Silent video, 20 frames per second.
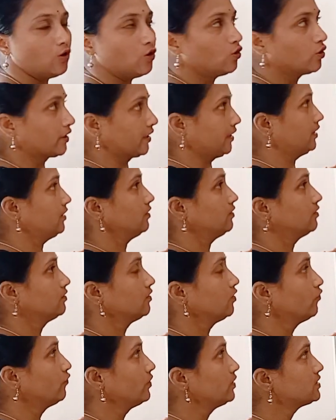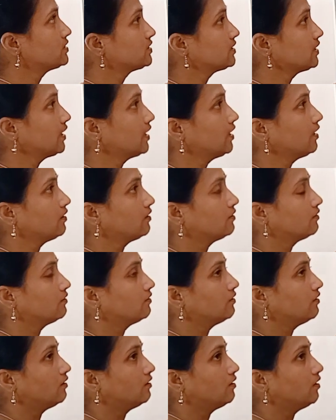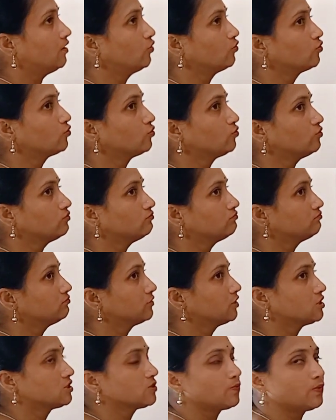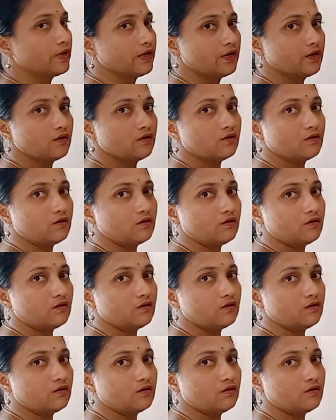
Okay, now we'll see how to display